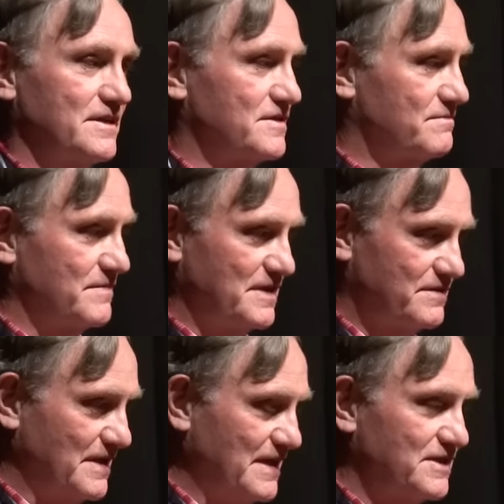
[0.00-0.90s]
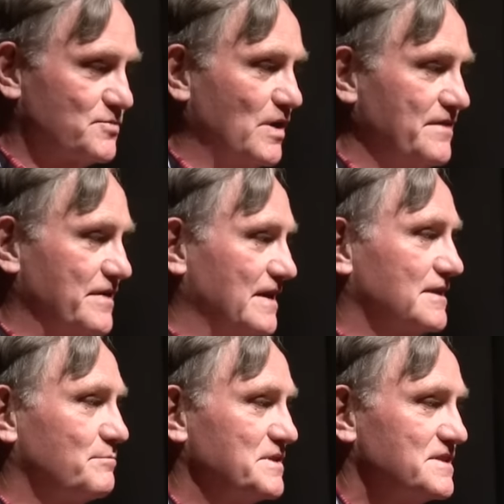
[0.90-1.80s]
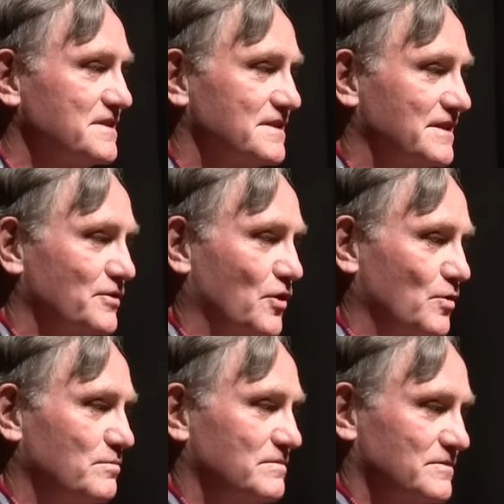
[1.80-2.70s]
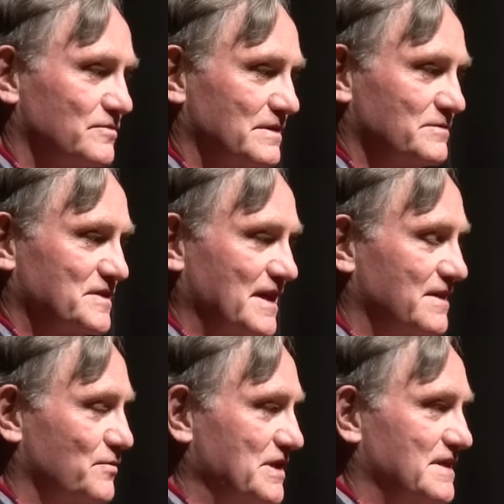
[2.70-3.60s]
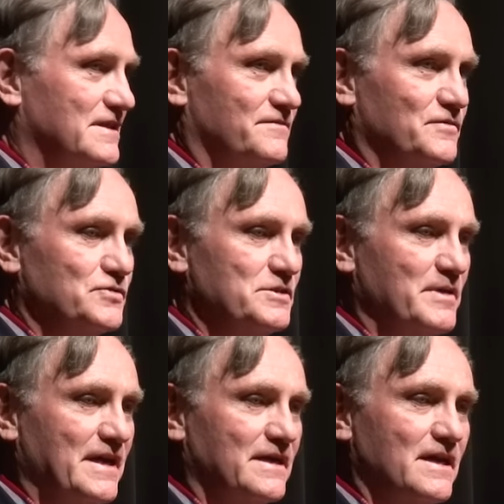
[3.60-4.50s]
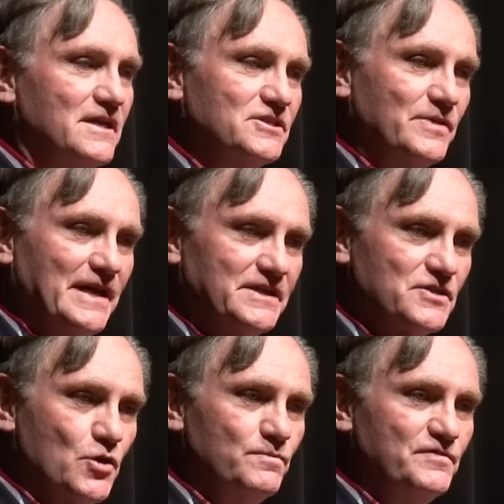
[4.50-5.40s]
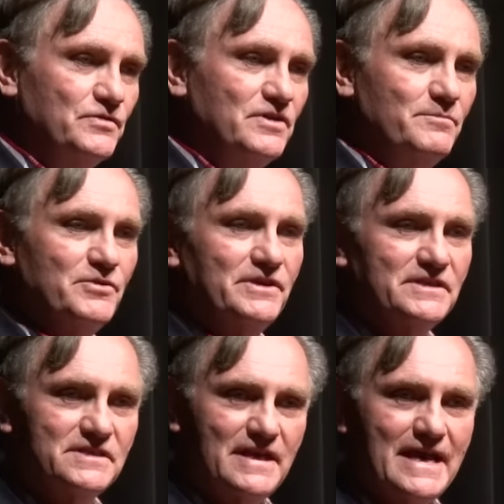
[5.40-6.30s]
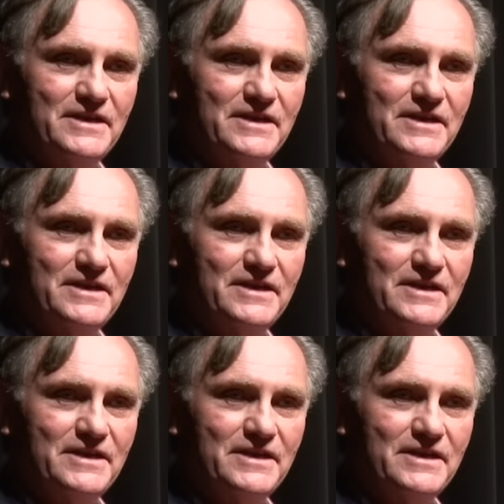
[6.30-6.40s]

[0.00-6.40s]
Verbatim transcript: His, his, he and his wife had a little business at their home outside of what he did at Fuji Bank. So I had his home phone number and his